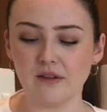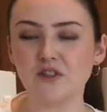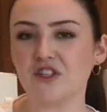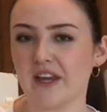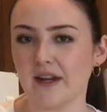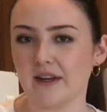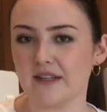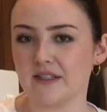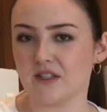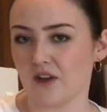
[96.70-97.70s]
Just get it
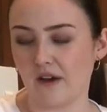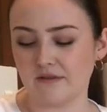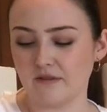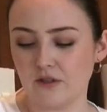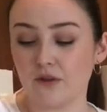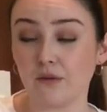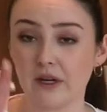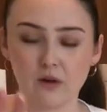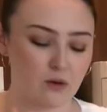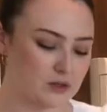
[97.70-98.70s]
nice and soft. You don't
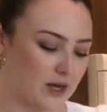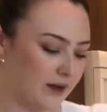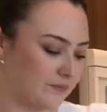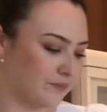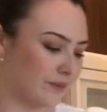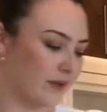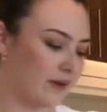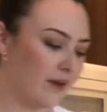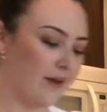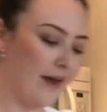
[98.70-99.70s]
need a whole lot.
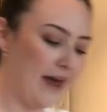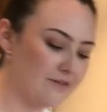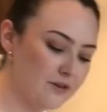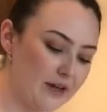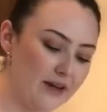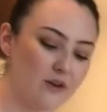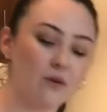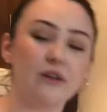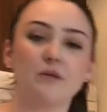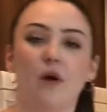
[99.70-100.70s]
After that, you're
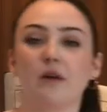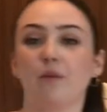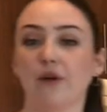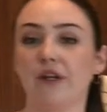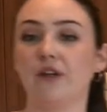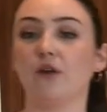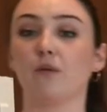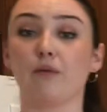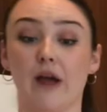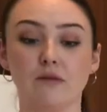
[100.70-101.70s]
going to want to put in your
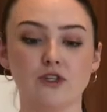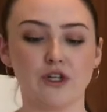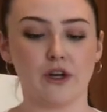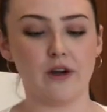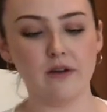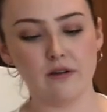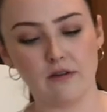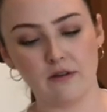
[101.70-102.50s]
brown sugar.